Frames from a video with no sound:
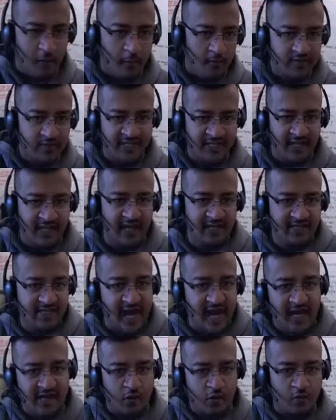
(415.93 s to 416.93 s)
select
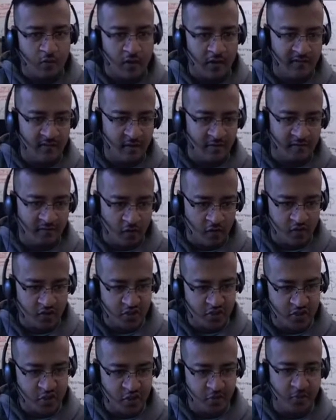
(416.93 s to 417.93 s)
either one of the
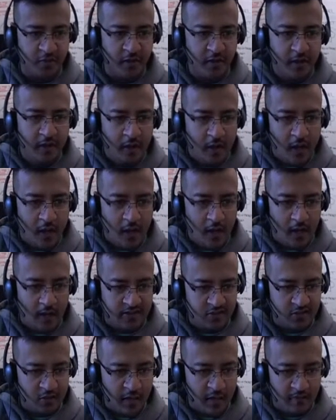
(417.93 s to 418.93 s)
first two.
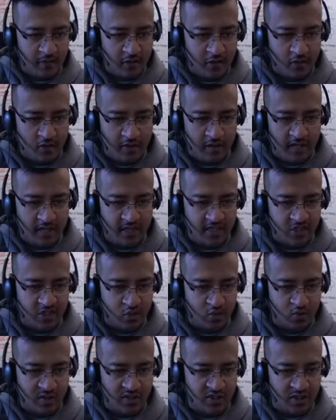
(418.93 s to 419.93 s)
So I'm going to go ahead and
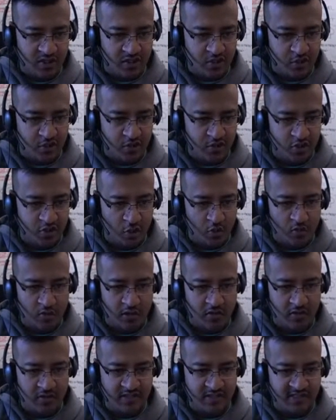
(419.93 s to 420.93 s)
switch it to show
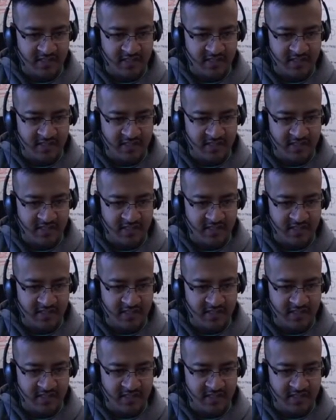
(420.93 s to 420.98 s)
current